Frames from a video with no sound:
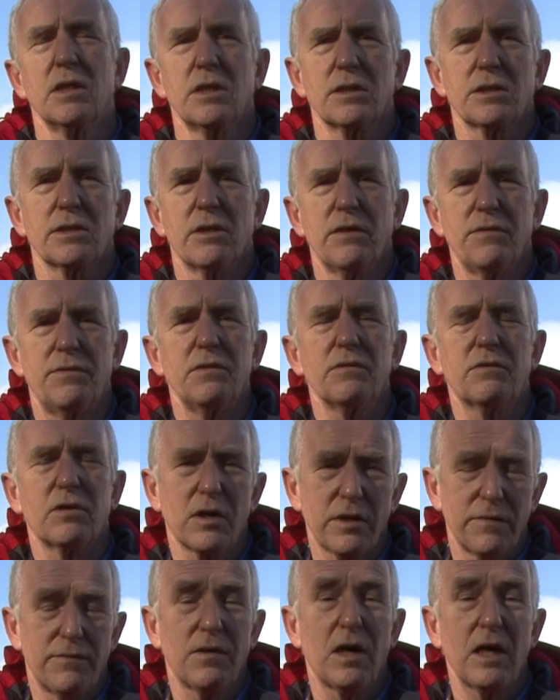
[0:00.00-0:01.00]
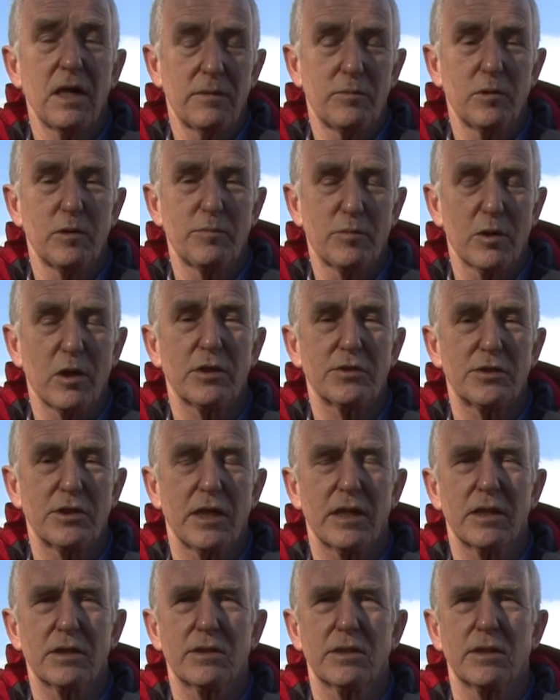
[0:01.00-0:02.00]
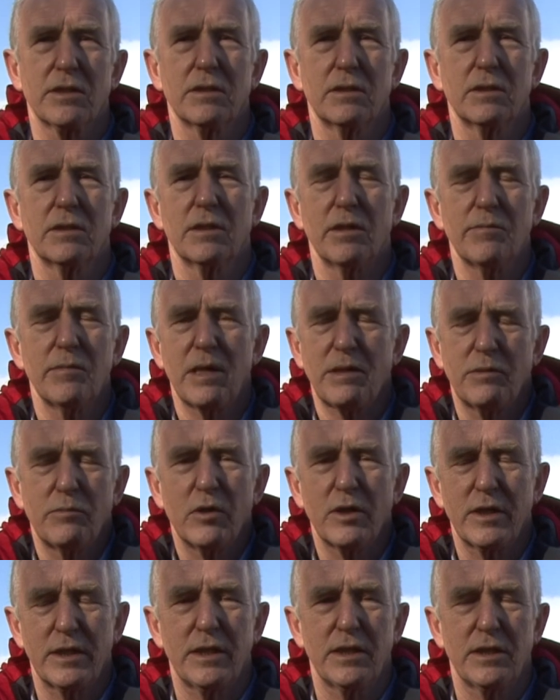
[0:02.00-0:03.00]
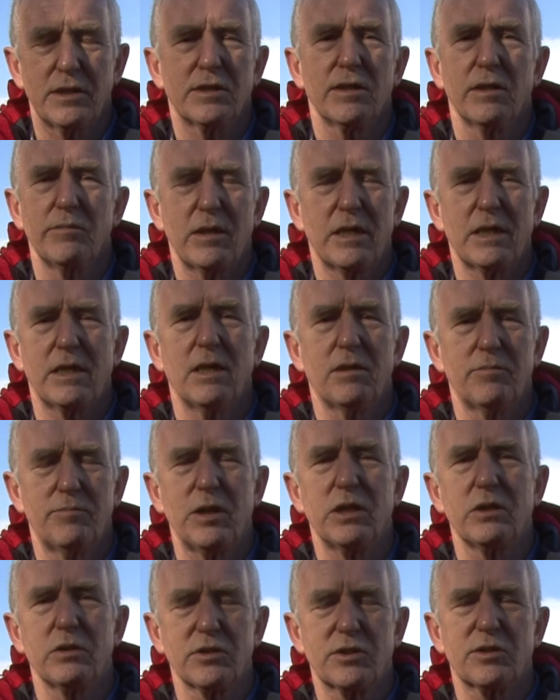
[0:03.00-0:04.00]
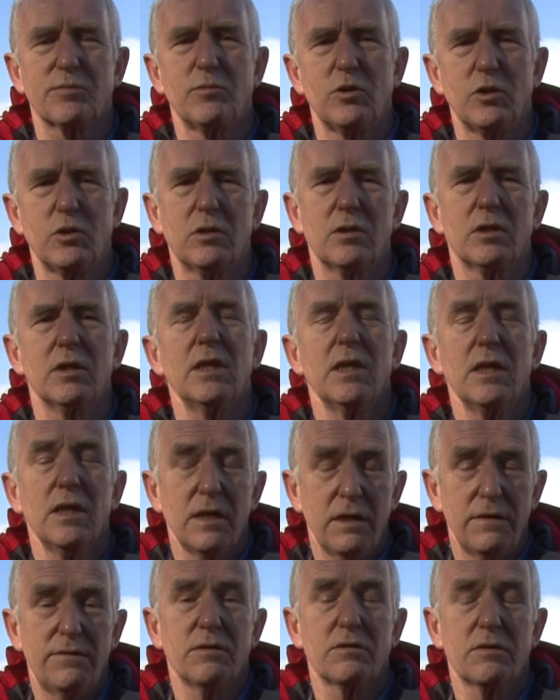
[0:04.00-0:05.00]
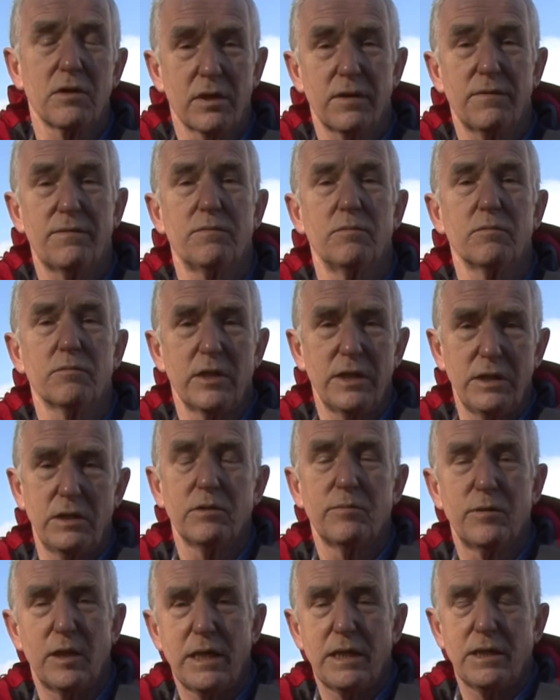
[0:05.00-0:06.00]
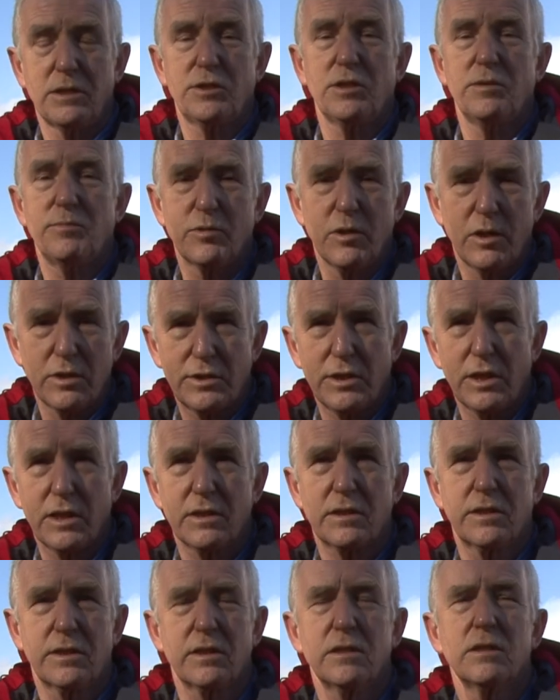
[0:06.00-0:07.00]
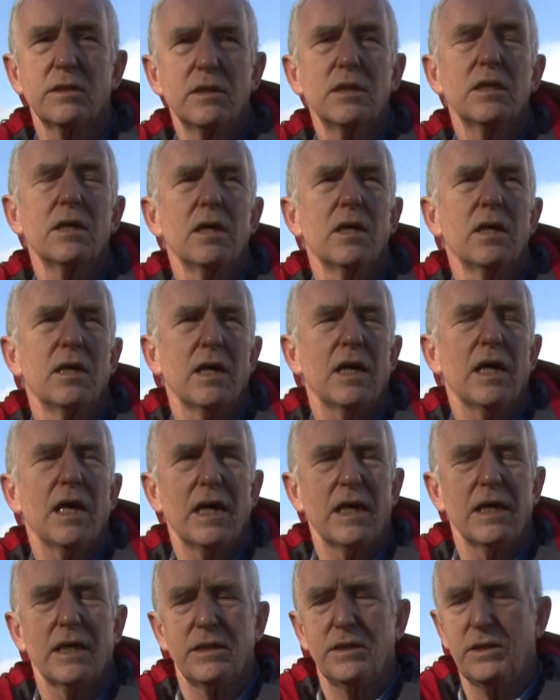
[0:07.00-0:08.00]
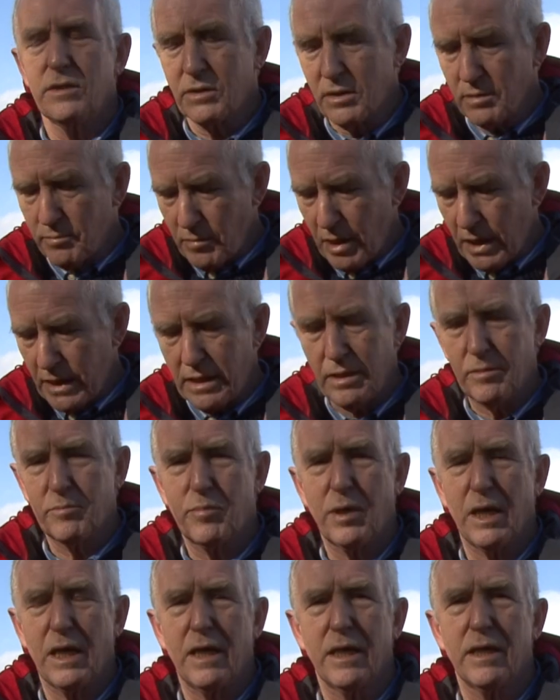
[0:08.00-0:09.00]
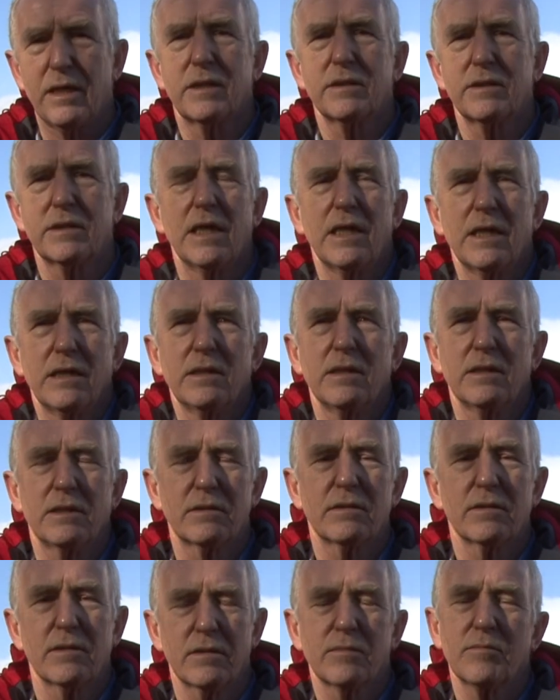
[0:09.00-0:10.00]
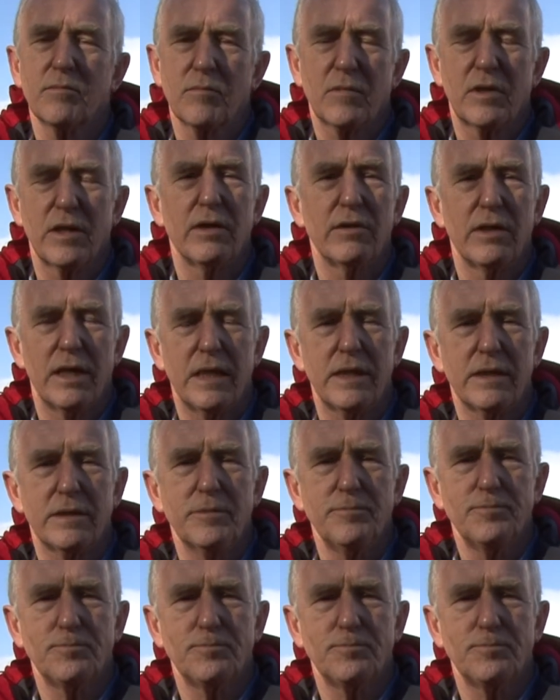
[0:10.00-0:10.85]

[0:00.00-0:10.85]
So if you've got a viable project, no matter what it is, no matter how big or small, if you've got a renewable energy project and you can make it pay, then go ahead.